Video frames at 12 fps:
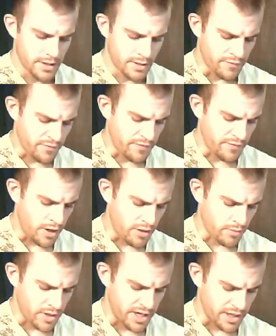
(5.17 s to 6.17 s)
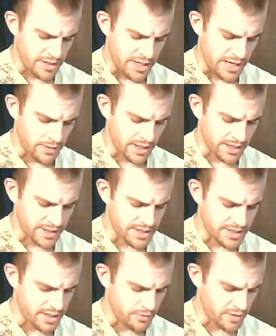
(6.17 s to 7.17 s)
If your father were here now,
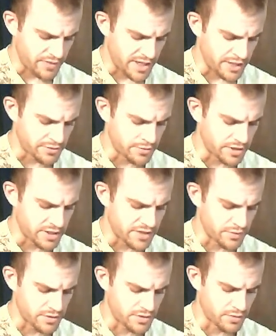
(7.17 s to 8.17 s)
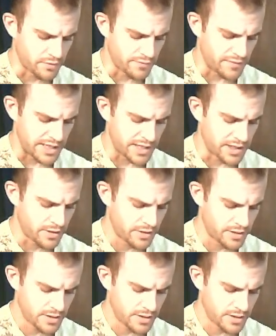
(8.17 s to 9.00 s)
Alexei, he would have kindled a different sort of fire.